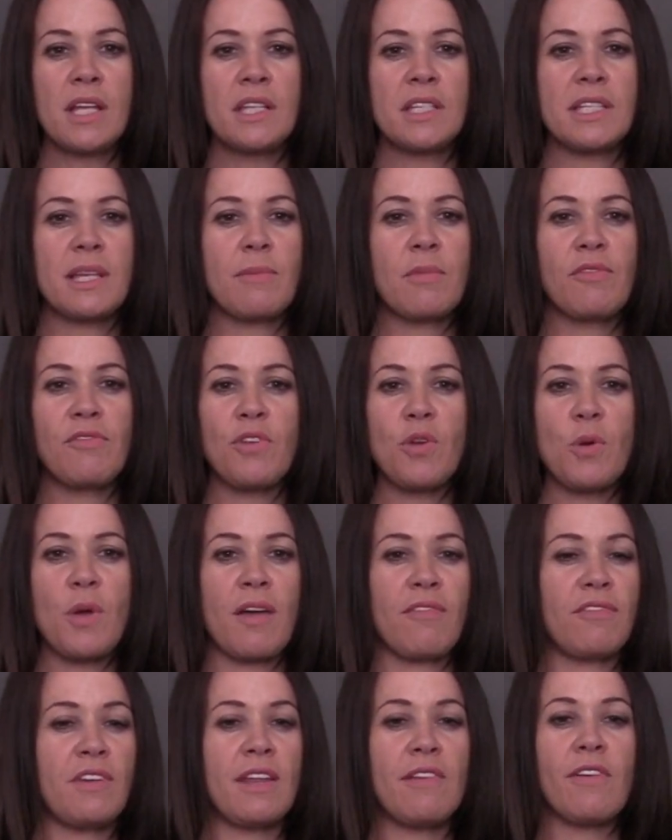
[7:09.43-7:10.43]
Some of you
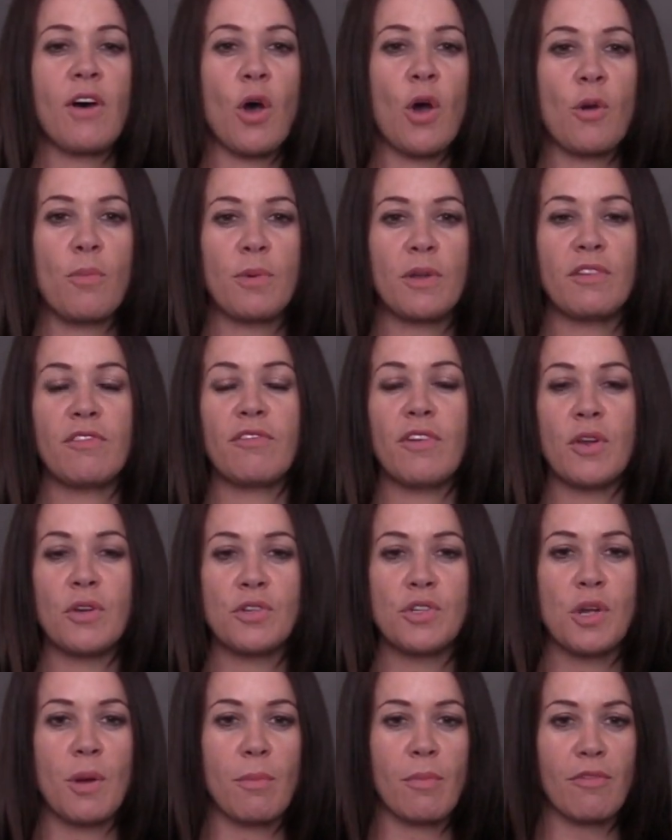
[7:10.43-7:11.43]
have never opened
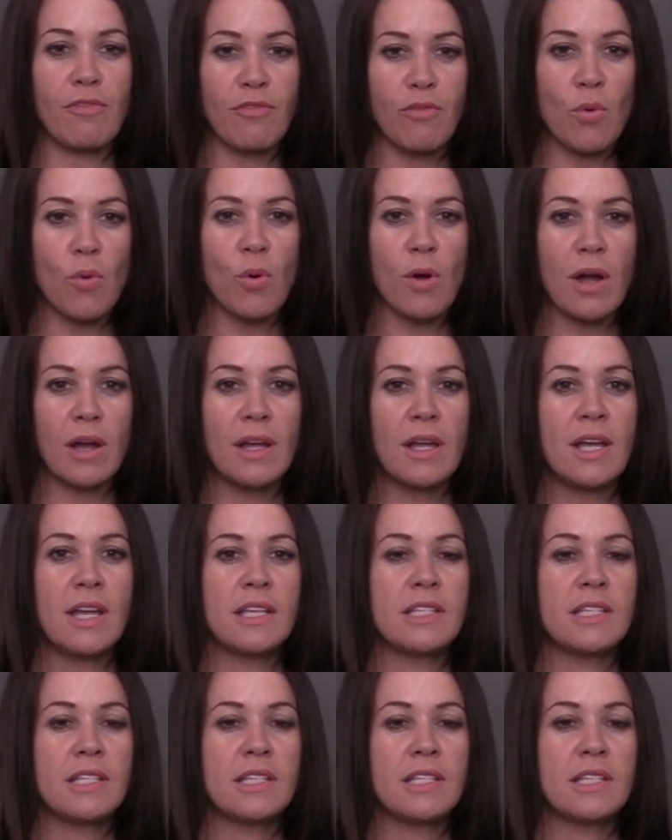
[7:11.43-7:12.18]
Photoshop before.